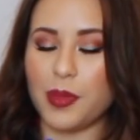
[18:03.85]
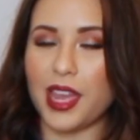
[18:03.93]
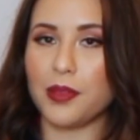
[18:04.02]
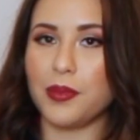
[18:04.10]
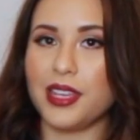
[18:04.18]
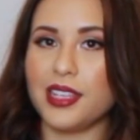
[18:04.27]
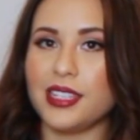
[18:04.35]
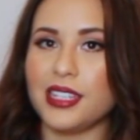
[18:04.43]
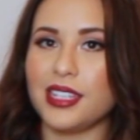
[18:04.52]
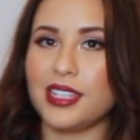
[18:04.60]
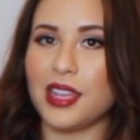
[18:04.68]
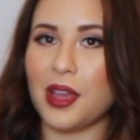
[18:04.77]
bag because
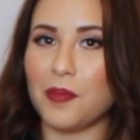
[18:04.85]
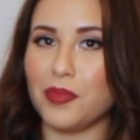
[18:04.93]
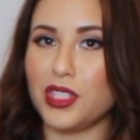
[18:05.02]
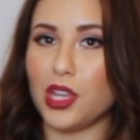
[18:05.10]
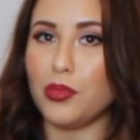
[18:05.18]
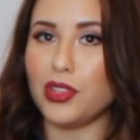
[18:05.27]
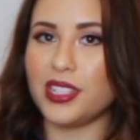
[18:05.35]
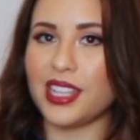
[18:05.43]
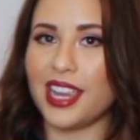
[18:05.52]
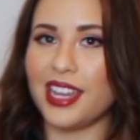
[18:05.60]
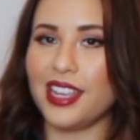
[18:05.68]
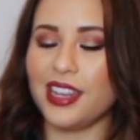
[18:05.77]
it's
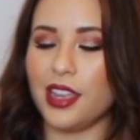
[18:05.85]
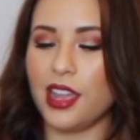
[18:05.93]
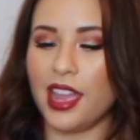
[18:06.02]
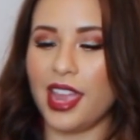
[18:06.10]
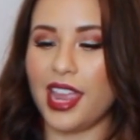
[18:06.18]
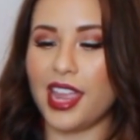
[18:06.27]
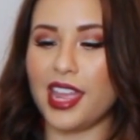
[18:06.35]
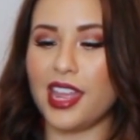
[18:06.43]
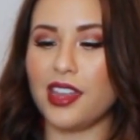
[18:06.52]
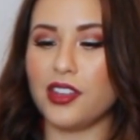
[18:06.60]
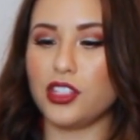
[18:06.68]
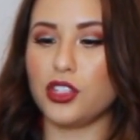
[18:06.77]
double-sided,
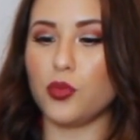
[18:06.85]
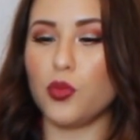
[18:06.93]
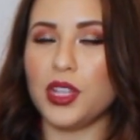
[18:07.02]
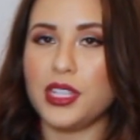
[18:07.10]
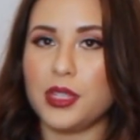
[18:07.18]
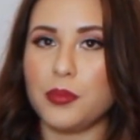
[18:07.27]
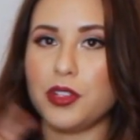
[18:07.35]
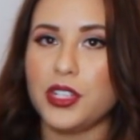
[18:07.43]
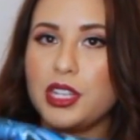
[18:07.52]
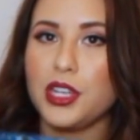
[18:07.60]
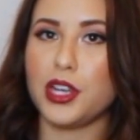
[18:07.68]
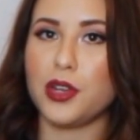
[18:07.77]
and so one zipper's
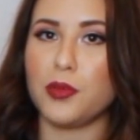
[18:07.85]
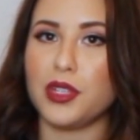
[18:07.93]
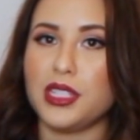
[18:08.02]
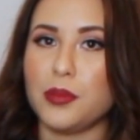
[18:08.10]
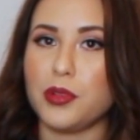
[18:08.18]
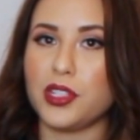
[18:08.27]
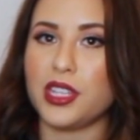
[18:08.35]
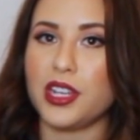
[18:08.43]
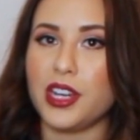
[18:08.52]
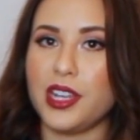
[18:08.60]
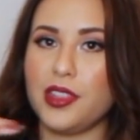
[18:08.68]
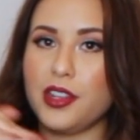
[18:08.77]
here and one zipper's
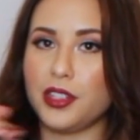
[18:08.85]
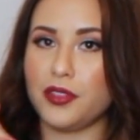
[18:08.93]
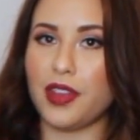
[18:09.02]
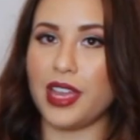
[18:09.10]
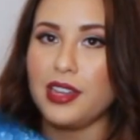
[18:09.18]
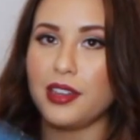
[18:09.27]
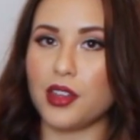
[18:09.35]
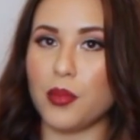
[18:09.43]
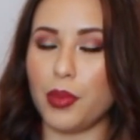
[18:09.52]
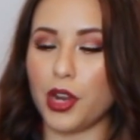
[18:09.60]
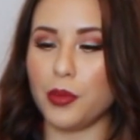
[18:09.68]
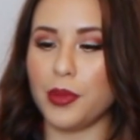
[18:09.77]
there, and they're divided
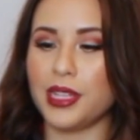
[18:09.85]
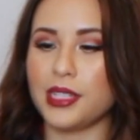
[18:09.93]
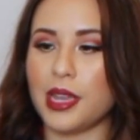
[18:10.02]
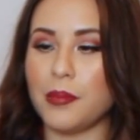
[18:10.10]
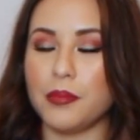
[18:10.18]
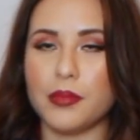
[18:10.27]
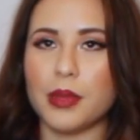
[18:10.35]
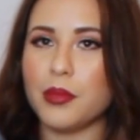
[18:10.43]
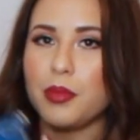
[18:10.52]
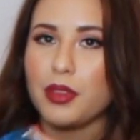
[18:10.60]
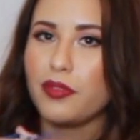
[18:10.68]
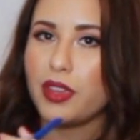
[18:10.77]
compartments. I'm a
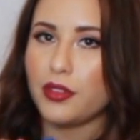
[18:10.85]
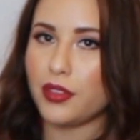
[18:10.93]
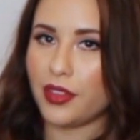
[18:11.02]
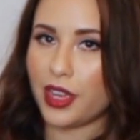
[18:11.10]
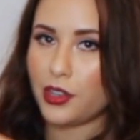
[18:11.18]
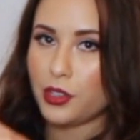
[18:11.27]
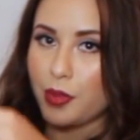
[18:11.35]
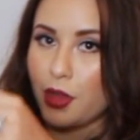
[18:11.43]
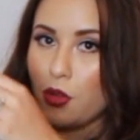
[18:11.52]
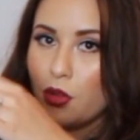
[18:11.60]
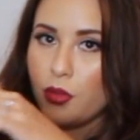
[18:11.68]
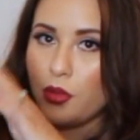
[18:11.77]
big fan of dividers. My
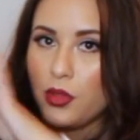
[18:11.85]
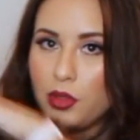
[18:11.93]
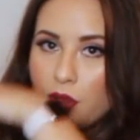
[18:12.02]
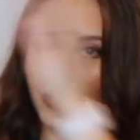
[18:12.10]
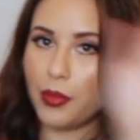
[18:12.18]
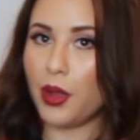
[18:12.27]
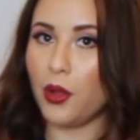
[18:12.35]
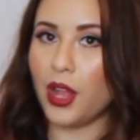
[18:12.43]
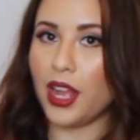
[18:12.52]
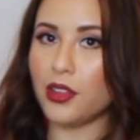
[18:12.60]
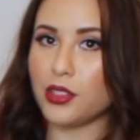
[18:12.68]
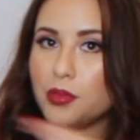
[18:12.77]
whole
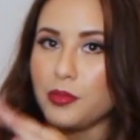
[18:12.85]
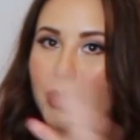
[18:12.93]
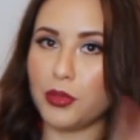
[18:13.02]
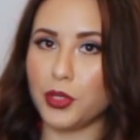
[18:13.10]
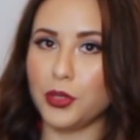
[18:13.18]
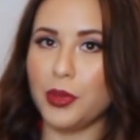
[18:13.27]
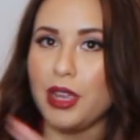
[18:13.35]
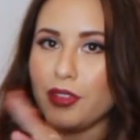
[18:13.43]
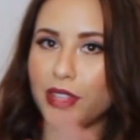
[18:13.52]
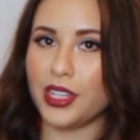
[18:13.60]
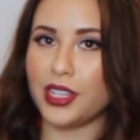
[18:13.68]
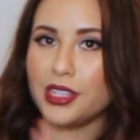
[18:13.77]
house, my room,
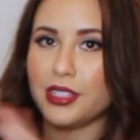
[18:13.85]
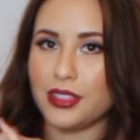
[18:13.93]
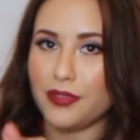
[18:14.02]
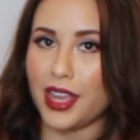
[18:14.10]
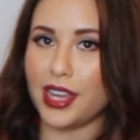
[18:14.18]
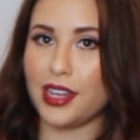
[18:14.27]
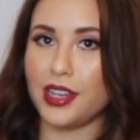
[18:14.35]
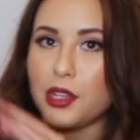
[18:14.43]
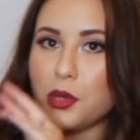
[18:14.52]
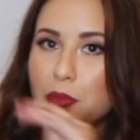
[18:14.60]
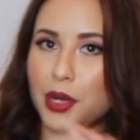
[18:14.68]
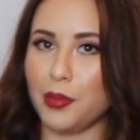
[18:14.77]
everything is divided,
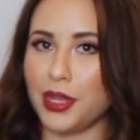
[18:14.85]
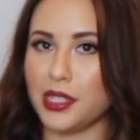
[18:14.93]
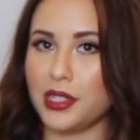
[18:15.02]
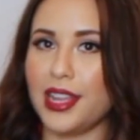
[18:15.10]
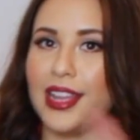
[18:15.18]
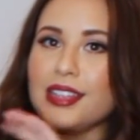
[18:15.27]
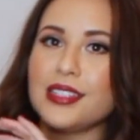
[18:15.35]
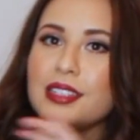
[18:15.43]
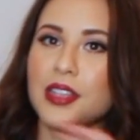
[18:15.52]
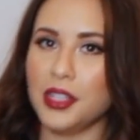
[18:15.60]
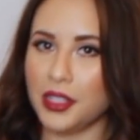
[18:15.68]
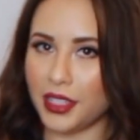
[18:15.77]
compartmentalized,
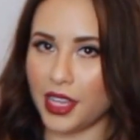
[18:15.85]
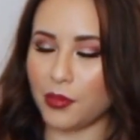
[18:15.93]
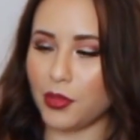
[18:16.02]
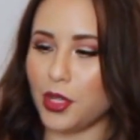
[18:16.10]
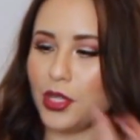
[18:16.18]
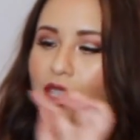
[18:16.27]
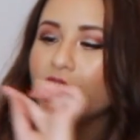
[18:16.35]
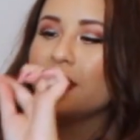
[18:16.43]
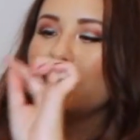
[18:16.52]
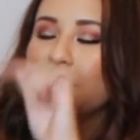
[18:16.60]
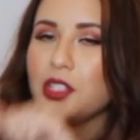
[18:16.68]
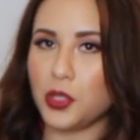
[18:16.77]
labeled.
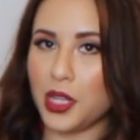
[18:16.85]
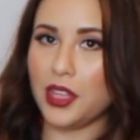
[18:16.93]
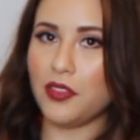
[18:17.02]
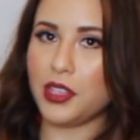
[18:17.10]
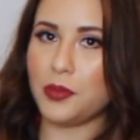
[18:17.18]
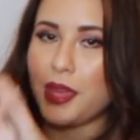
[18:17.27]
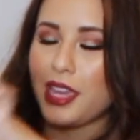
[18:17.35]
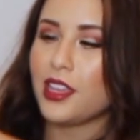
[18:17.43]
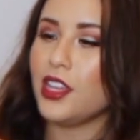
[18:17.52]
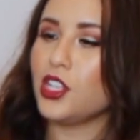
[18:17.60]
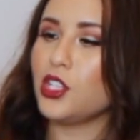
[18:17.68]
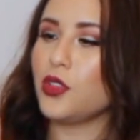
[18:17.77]
So I love this bag.
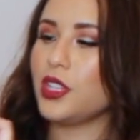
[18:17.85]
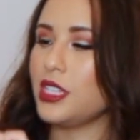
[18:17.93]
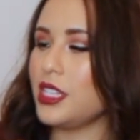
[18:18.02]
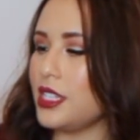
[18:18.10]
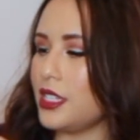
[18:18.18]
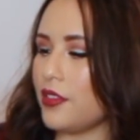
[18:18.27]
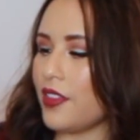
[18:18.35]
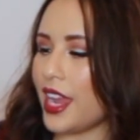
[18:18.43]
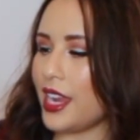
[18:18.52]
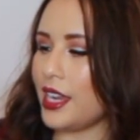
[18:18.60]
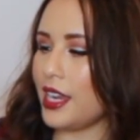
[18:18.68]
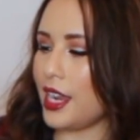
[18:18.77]
So this is
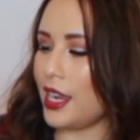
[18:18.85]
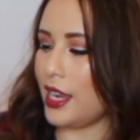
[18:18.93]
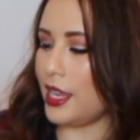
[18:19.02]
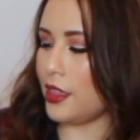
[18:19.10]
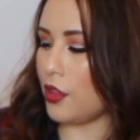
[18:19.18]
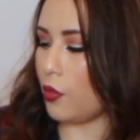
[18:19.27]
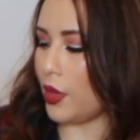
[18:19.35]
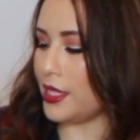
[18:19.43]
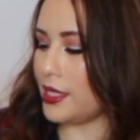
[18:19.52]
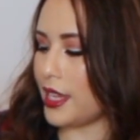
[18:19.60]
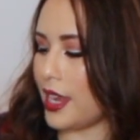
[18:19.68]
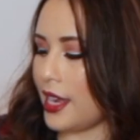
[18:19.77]
divided, and in the one
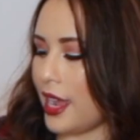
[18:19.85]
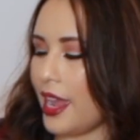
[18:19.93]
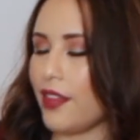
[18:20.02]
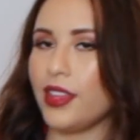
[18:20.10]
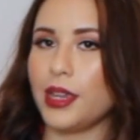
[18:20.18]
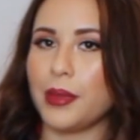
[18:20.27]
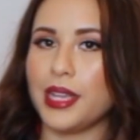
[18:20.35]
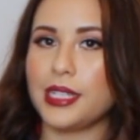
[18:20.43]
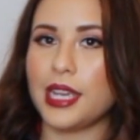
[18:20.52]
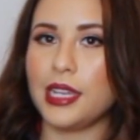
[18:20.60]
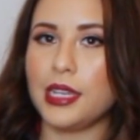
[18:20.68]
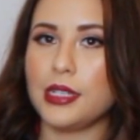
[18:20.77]
side I have like my
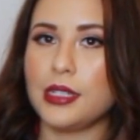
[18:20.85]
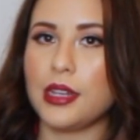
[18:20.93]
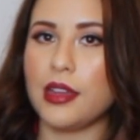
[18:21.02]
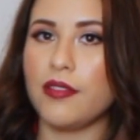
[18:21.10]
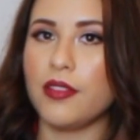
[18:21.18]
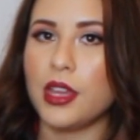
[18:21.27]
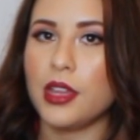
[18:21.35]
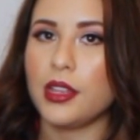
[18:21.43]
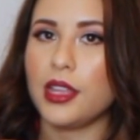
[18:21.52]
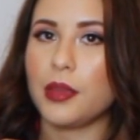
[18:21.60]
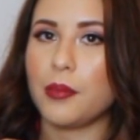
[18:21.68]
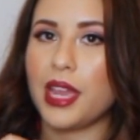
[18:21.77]
techie stuff,
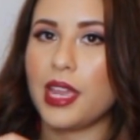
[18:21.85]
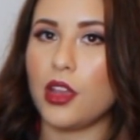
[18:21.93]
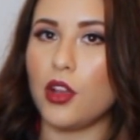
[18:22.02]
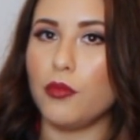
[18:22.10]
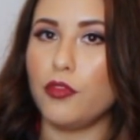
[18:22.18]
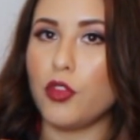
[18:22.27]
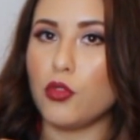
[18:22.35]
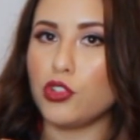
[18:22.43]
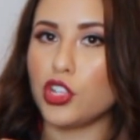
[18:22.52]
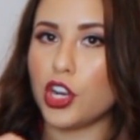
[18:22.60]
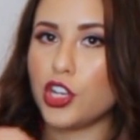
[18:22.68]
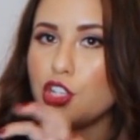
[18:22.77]
like my phone
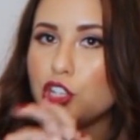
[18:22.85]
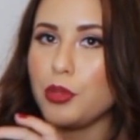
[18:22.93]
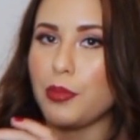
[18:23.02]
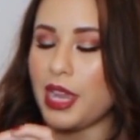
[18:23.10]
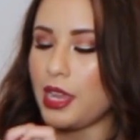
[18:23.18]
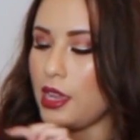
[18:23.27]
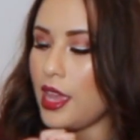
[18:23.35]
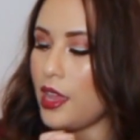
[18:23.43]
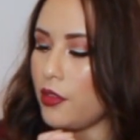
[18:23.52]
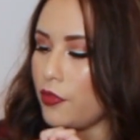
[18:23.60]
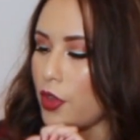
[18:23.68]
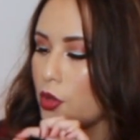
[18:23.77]
charger, my
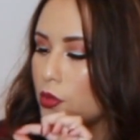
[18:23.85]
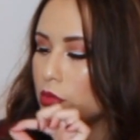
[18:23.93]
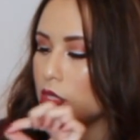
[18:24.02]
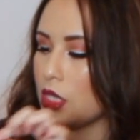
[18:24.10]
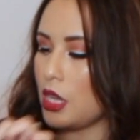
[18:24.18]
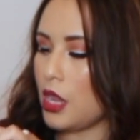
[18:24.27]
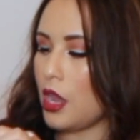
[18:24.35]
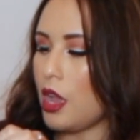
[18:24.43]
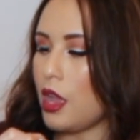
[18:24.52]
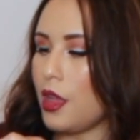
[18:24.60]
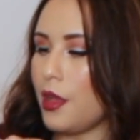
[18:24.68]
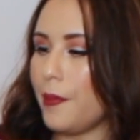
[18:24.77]
headphones,
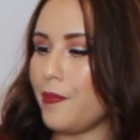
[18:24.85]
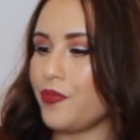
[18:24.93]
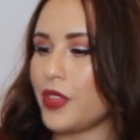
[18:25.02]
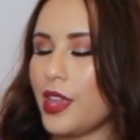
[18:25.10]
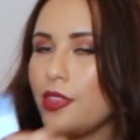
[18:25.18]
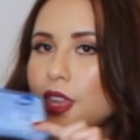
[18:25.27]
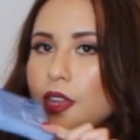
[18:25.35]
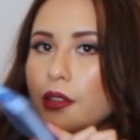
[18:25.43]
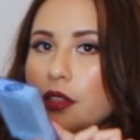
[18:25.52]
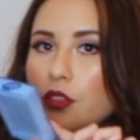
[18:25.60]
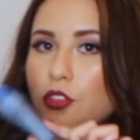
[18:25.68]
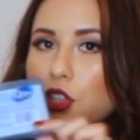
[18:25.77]
and then
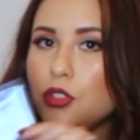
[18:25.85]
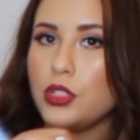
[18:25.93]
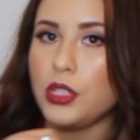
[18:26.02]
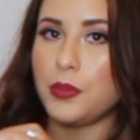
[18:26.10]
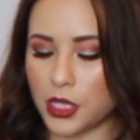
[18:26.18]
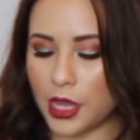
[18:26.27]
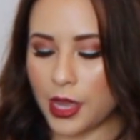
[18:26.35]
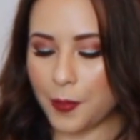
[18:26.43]
little Q-tips.